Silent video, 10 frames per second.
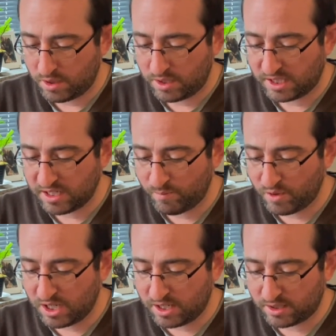Some
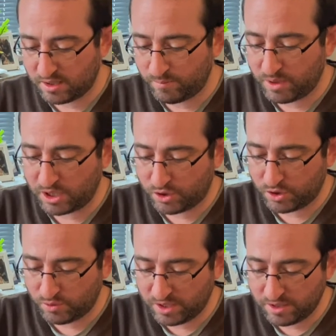not much.
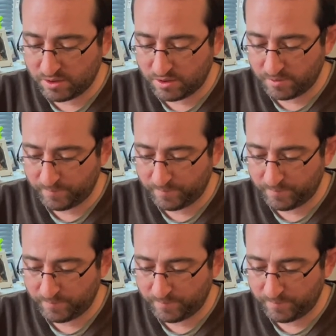So here,